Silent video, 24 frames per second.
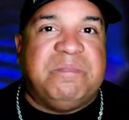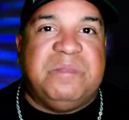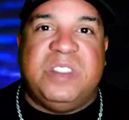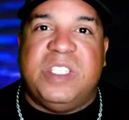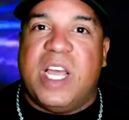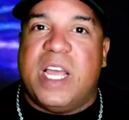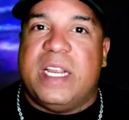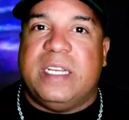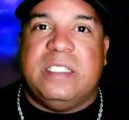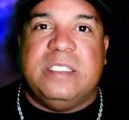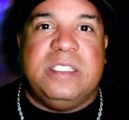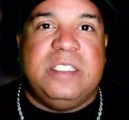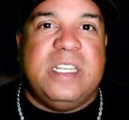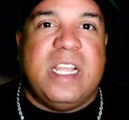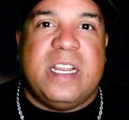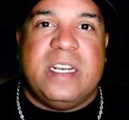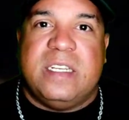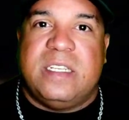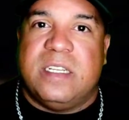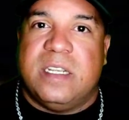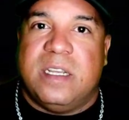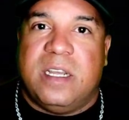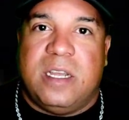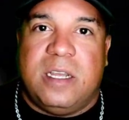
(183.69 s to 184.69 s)
nothing,
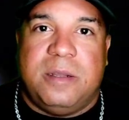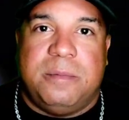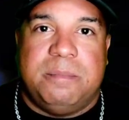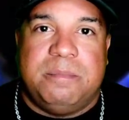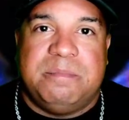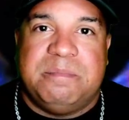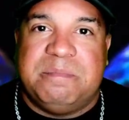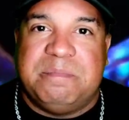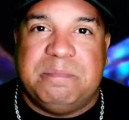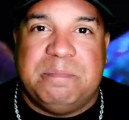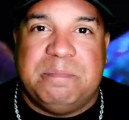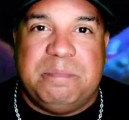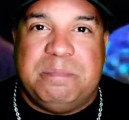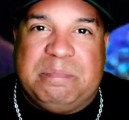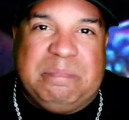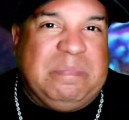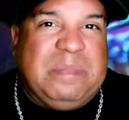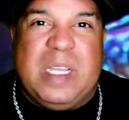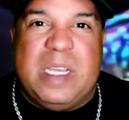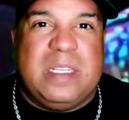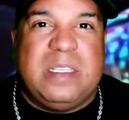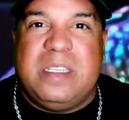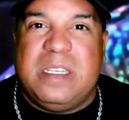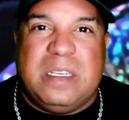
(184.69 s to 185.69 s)
nothing to, um,
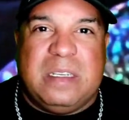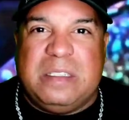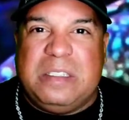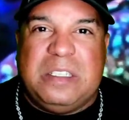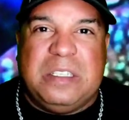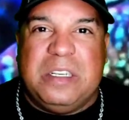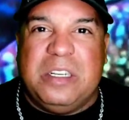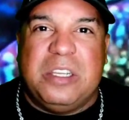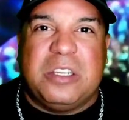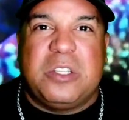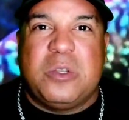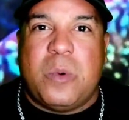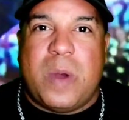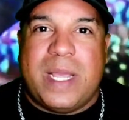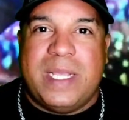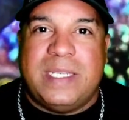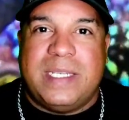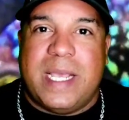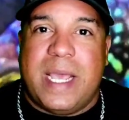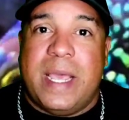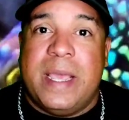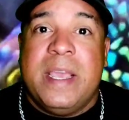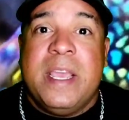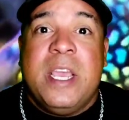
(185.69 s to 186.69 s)
nothing to, to look
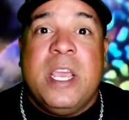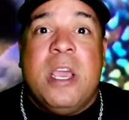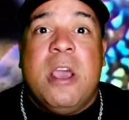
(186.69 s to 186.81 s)
twice at.